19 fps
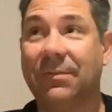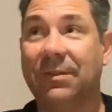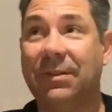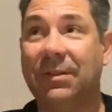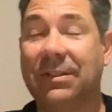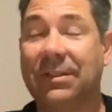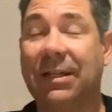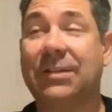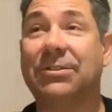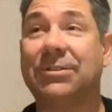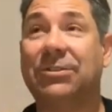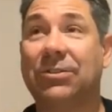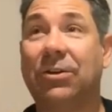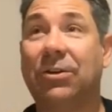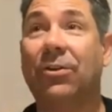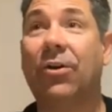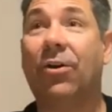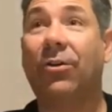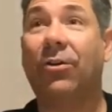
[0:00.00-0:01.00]

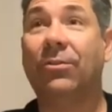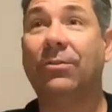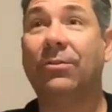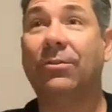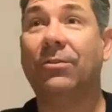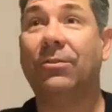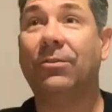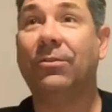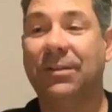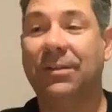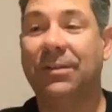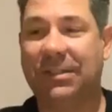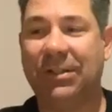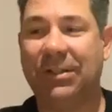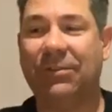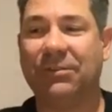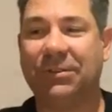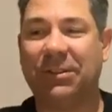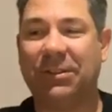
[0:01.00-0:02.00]
song on the
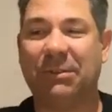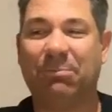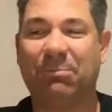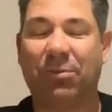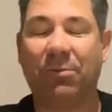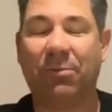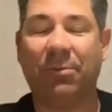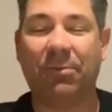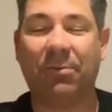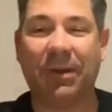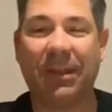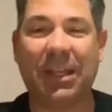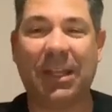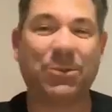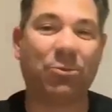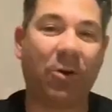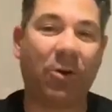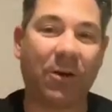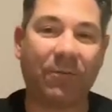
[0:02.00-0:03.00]
single, so probably
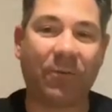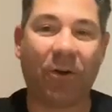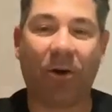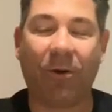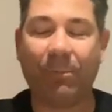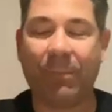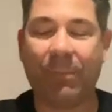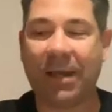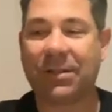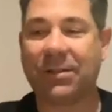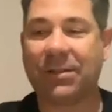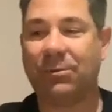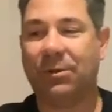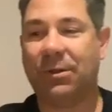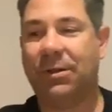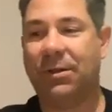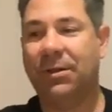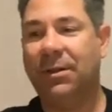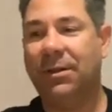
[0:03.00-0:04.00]
that's why I've gone back to
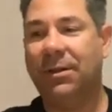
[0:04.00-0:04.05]
it.